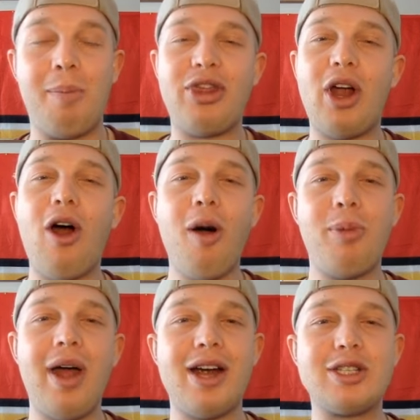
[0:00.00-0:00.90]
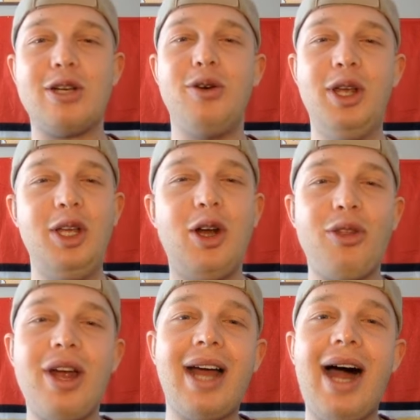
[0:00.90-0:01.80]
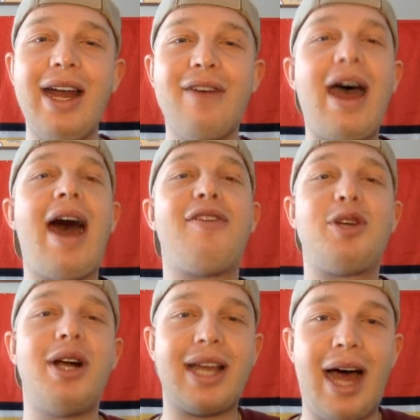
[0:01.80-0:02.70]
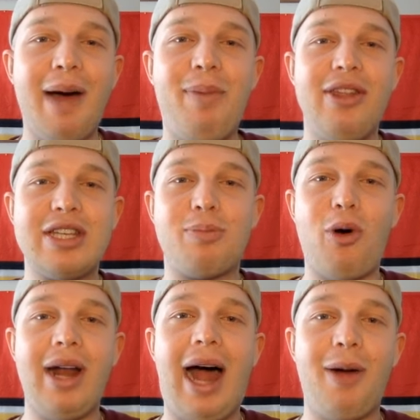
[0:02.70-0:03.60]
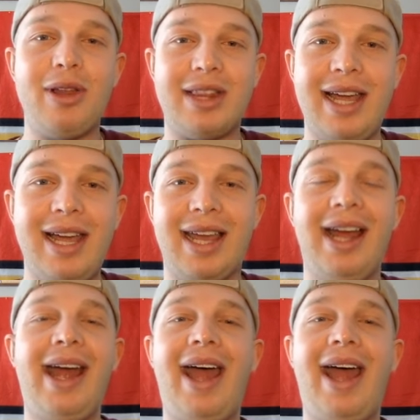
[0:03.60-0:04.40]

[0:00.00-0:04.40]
But they're all players who, you know, they're kind of after a cup at this point, I would think.